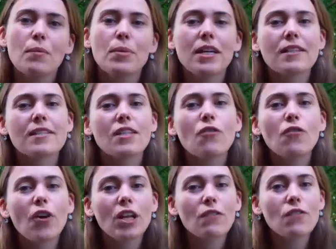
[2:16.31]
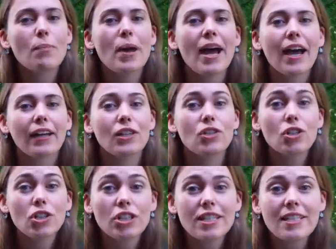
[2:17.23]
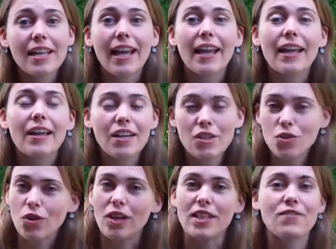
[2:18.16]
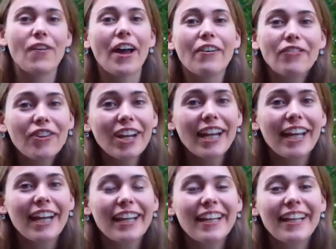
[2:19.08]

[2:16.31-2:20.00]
because the front of the package could say trans fat free.